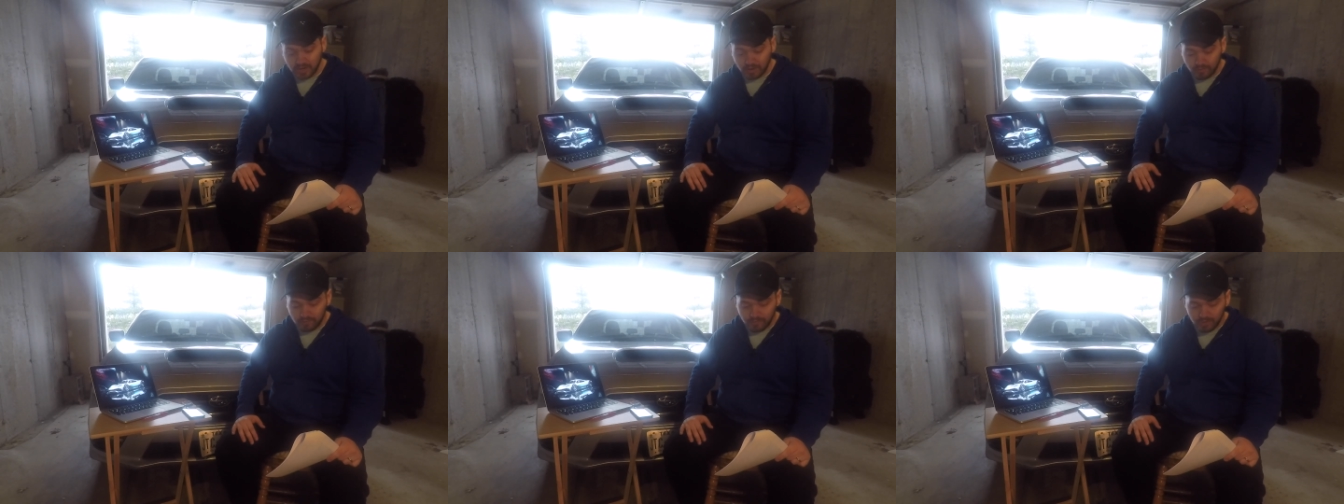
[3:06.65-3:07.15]

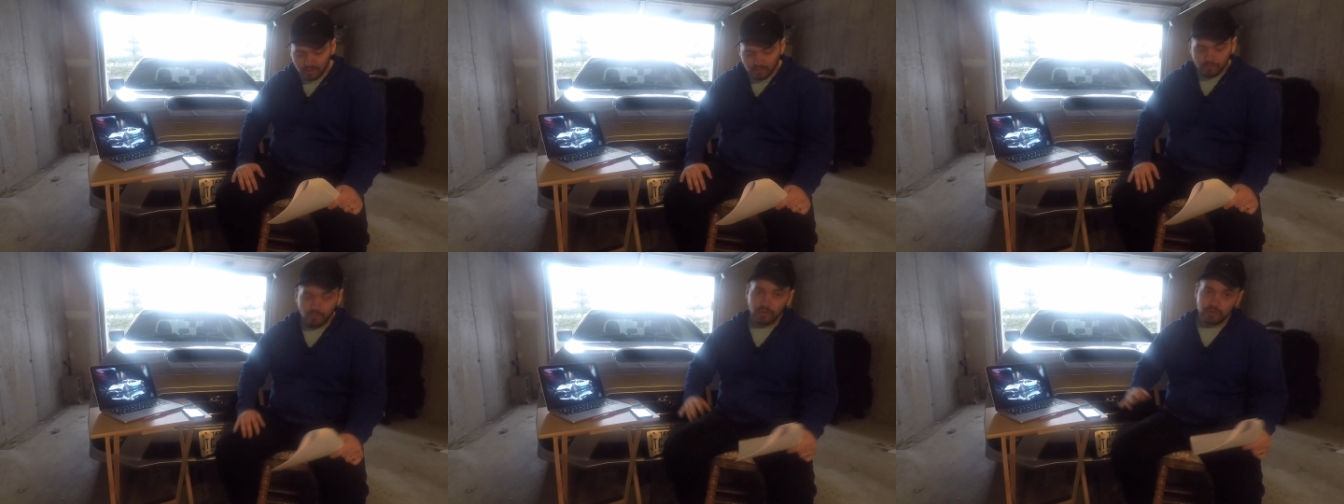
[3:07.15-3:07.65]
of
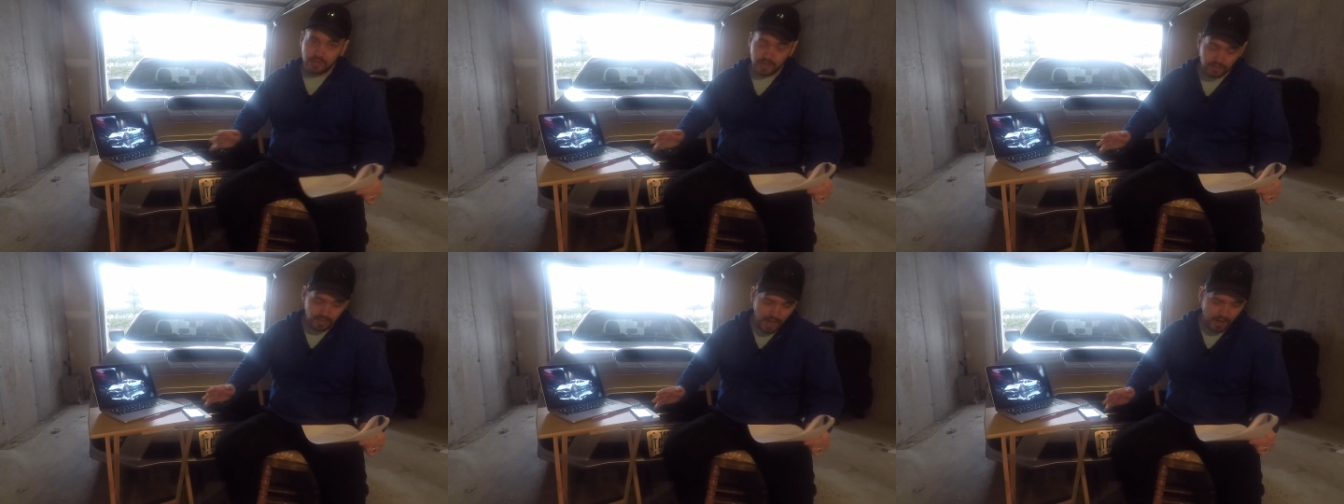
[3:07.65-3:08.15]

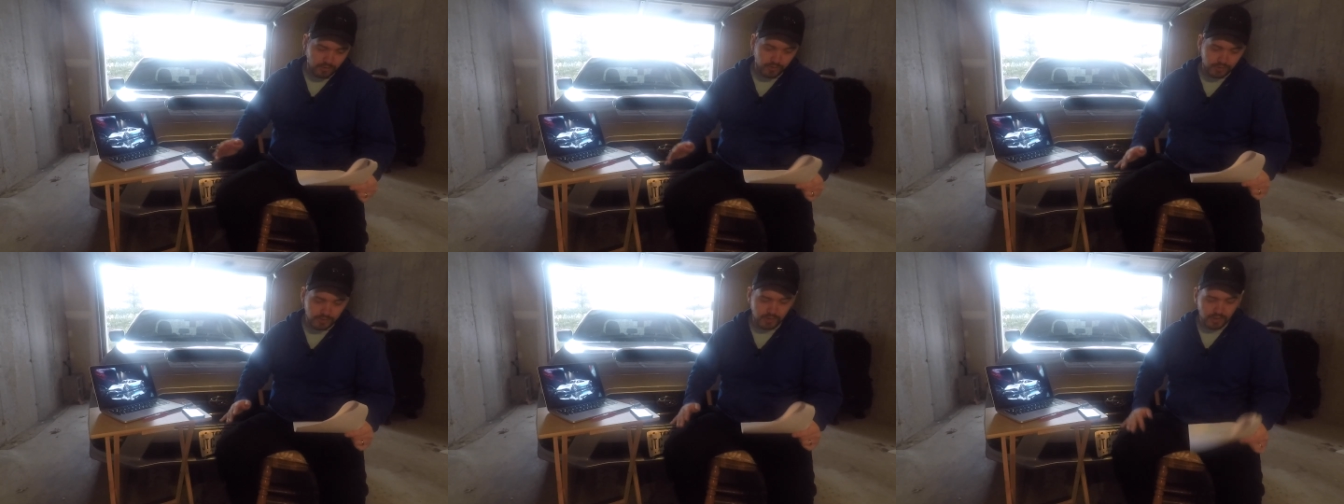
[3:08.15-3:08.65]

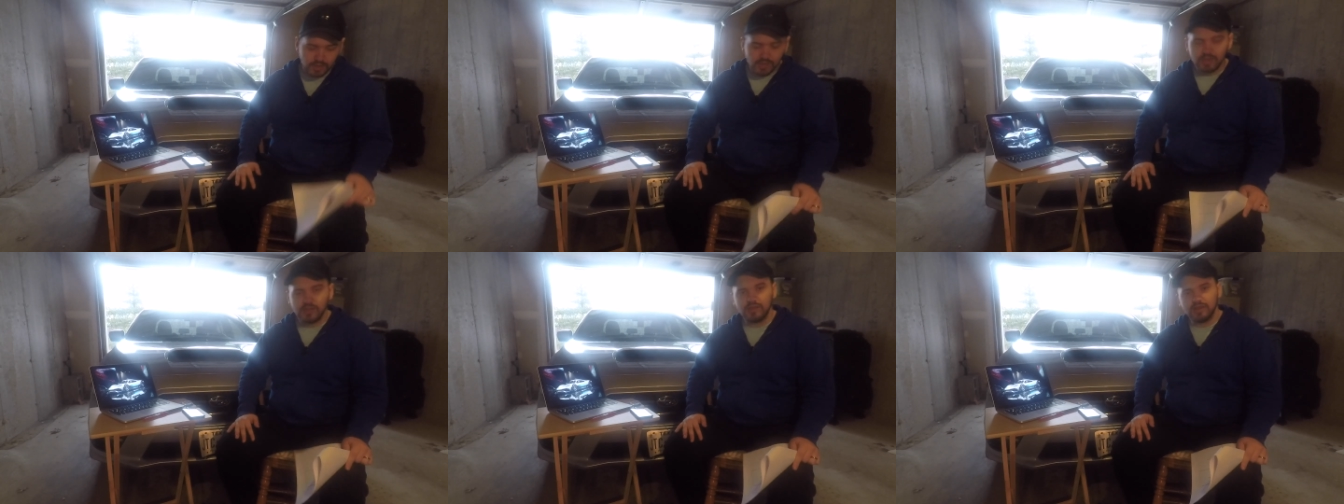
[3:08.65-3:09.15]
14,000
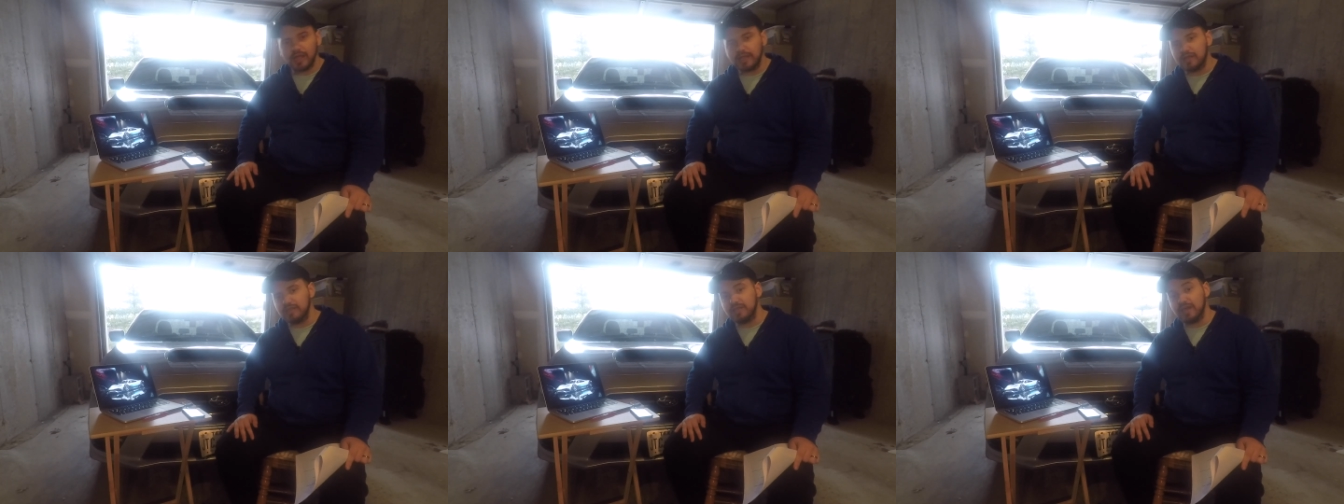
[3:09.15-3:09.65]
like
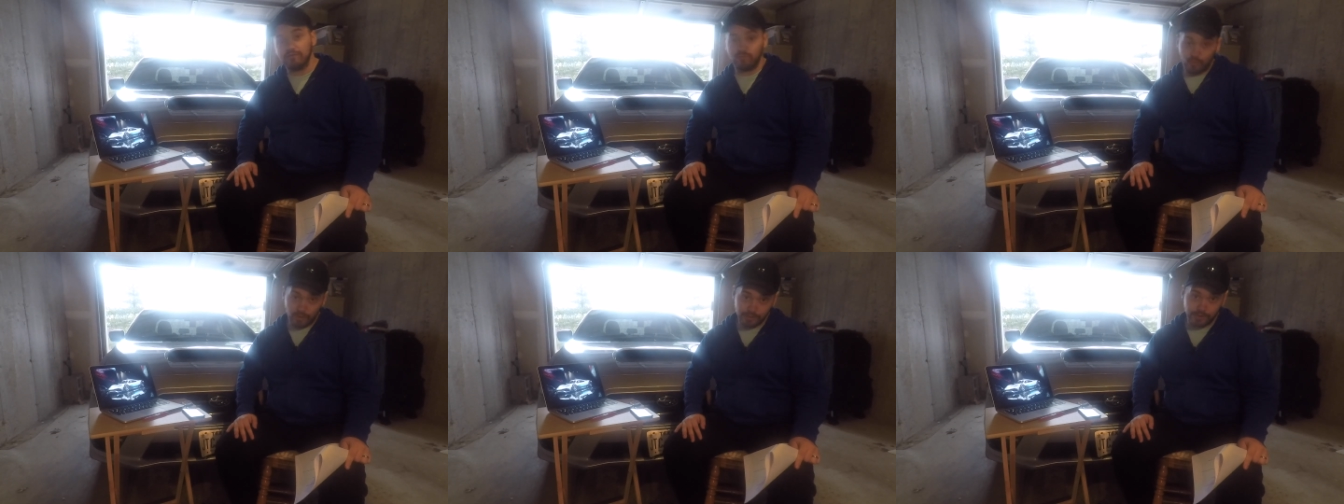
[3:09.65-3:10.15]
in the
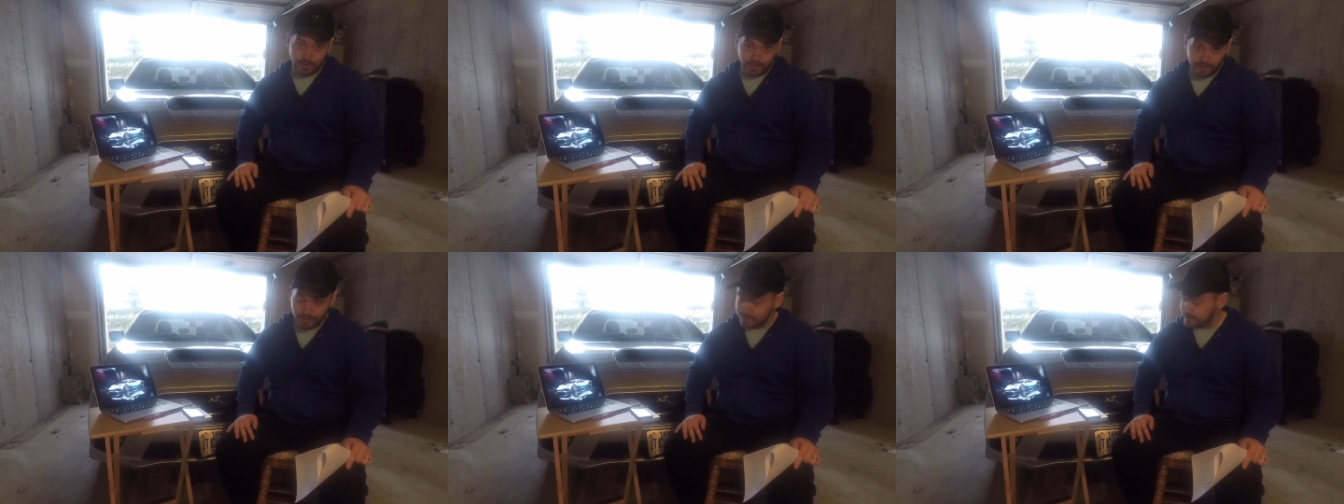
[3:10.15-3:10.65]
F1 car.